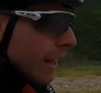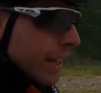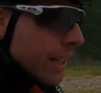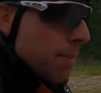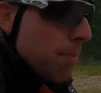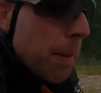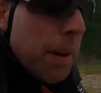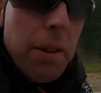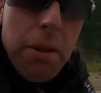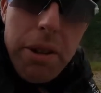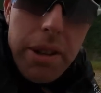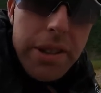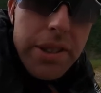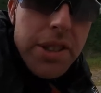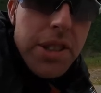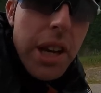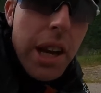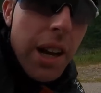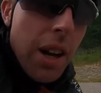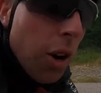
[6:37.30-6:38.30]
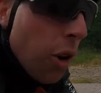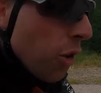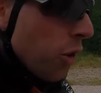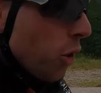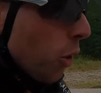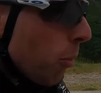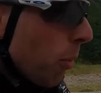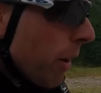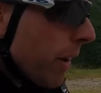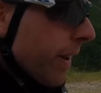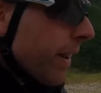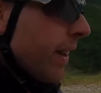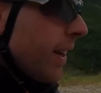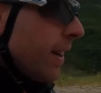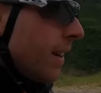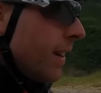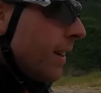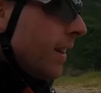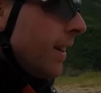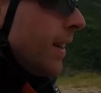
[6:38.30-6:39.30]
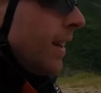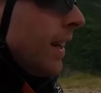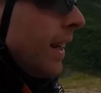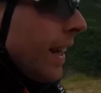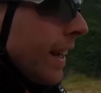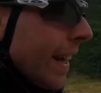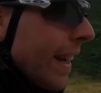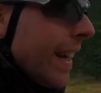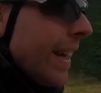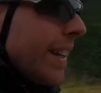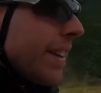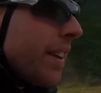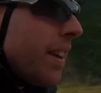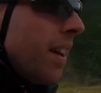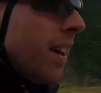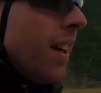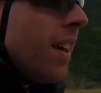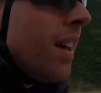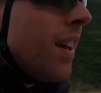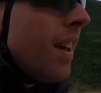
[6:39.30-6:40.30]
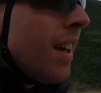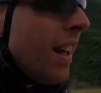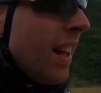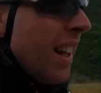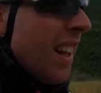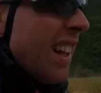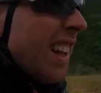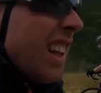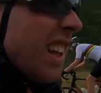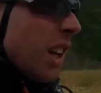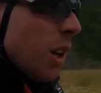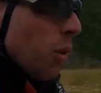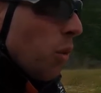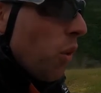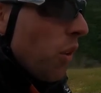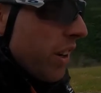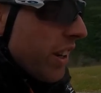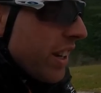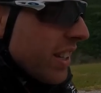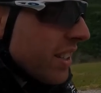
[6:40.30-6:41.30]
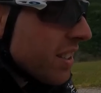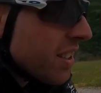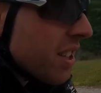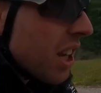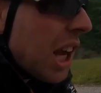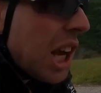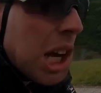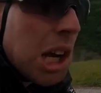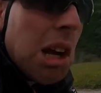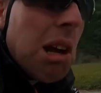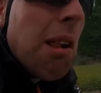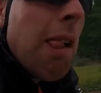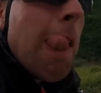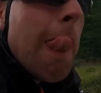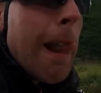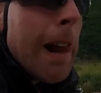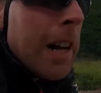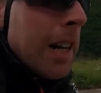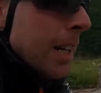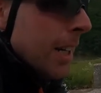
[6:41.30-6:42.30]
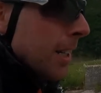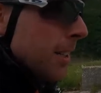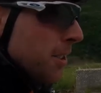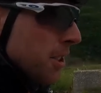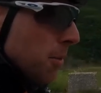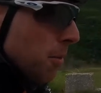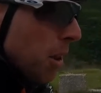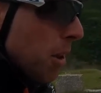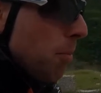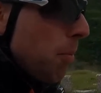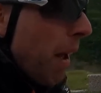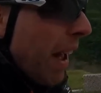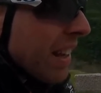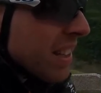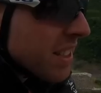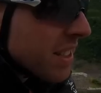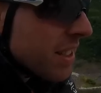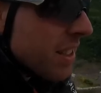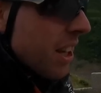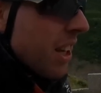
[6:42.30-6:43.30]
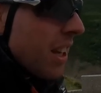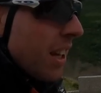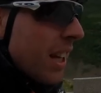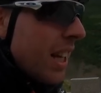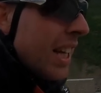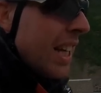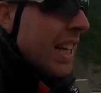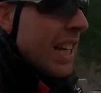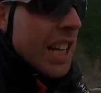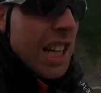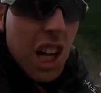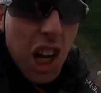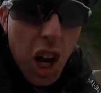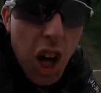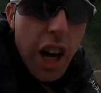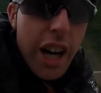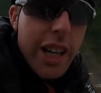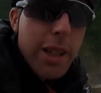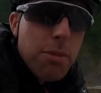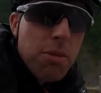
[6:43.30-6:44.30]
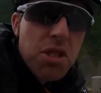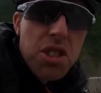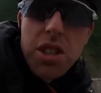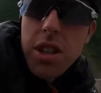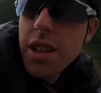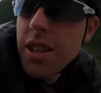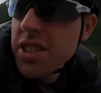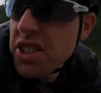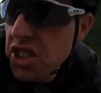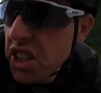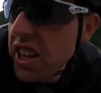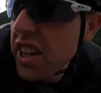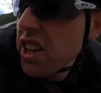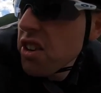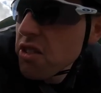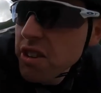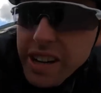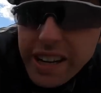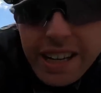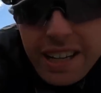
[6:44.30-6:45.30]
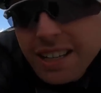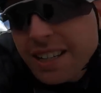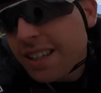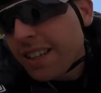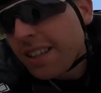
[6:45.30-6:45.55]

experience on your bike in what is some of the best climbs, scenery,